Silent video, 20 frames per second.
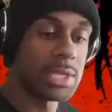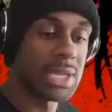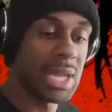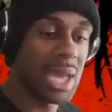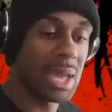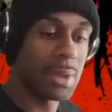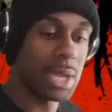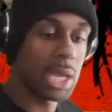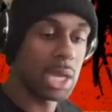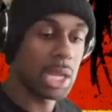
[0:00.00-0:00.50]

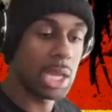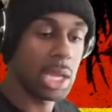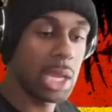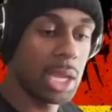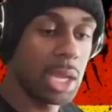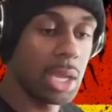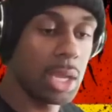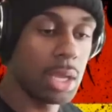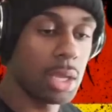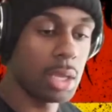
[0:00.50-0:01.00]

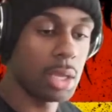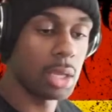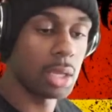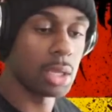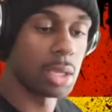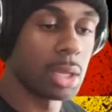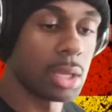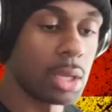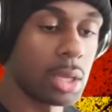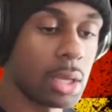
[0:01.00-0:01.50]
happening?
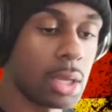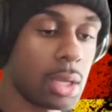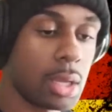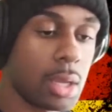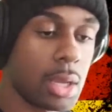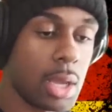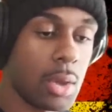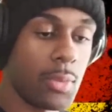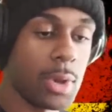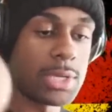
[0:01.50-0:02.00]

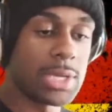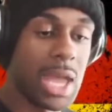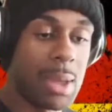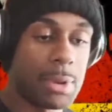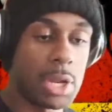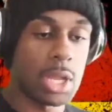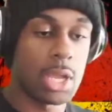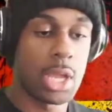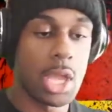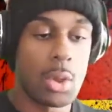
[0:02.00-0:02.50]
What's
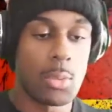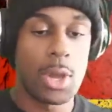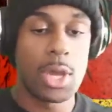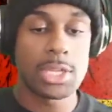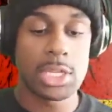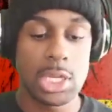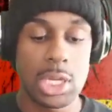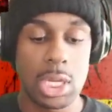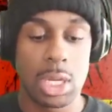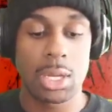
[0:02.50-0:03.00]
happening? What's
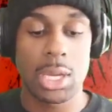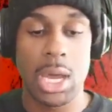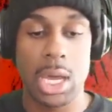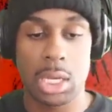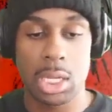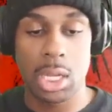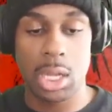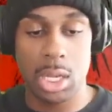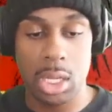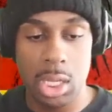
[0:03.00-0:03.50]
up? Got
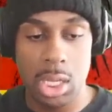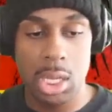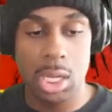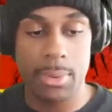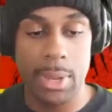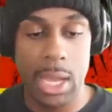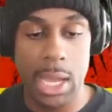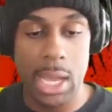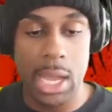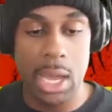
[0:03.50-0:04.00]
a glove
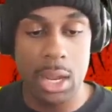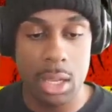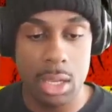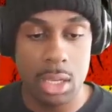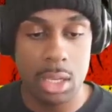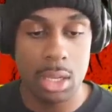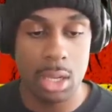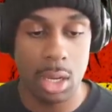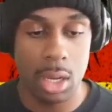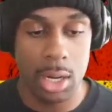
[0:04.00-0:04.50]
right
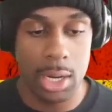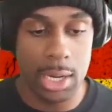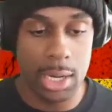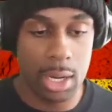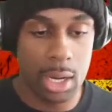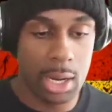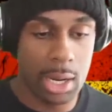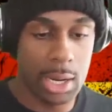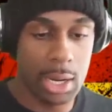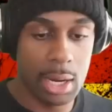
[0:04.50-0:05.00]
up. All
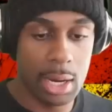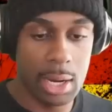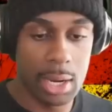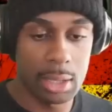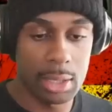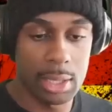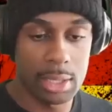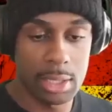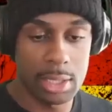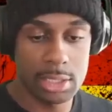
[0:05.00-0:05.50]

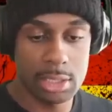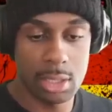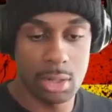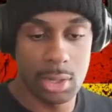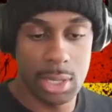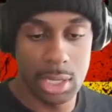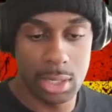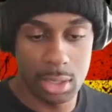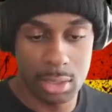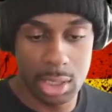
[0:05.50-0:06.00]
right. Let's go
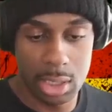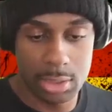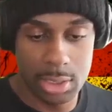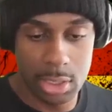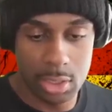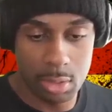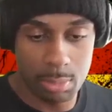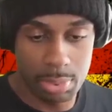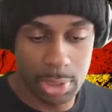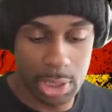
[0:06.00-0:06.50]
ahead and
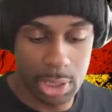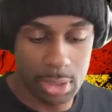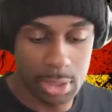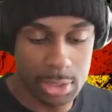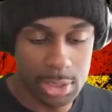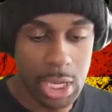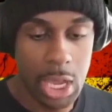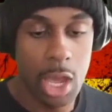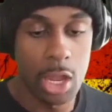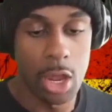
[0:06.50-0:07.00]
continue playing
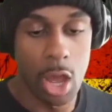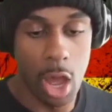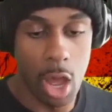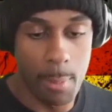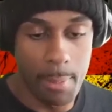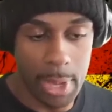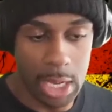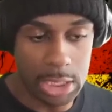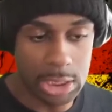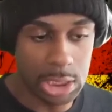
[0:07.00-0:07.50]
this
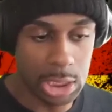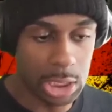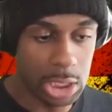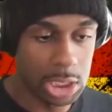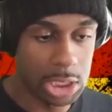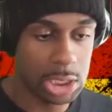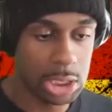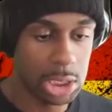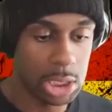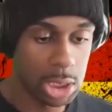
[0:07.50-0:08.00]

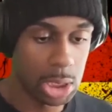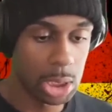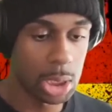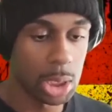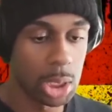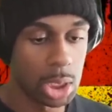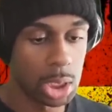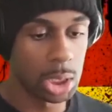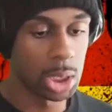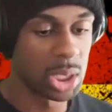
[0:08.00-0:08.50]
amazingness. Die Fresse,
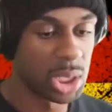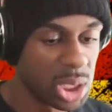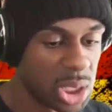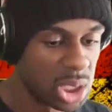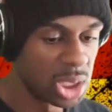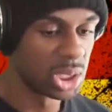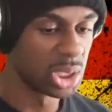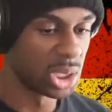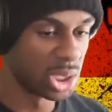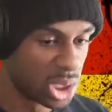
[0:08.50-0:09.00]
die
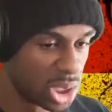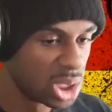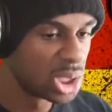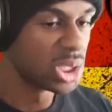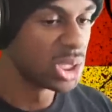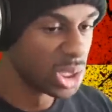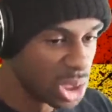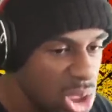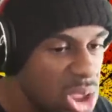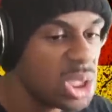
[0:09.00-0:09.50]
du besetzt,
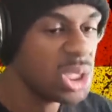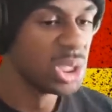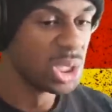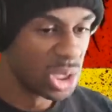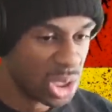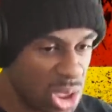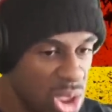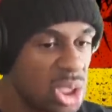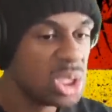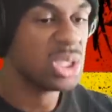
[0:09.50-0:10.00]
bevor ich die
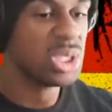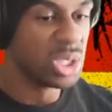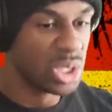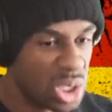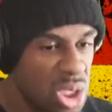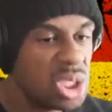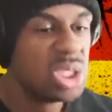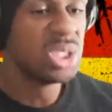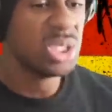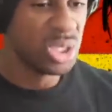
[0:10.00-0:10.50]
vergesse, wer ich tue,
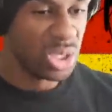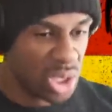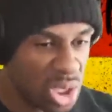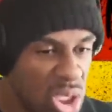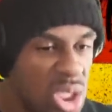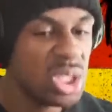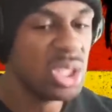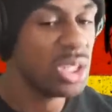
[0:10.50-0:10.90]
würde ich sagen, warum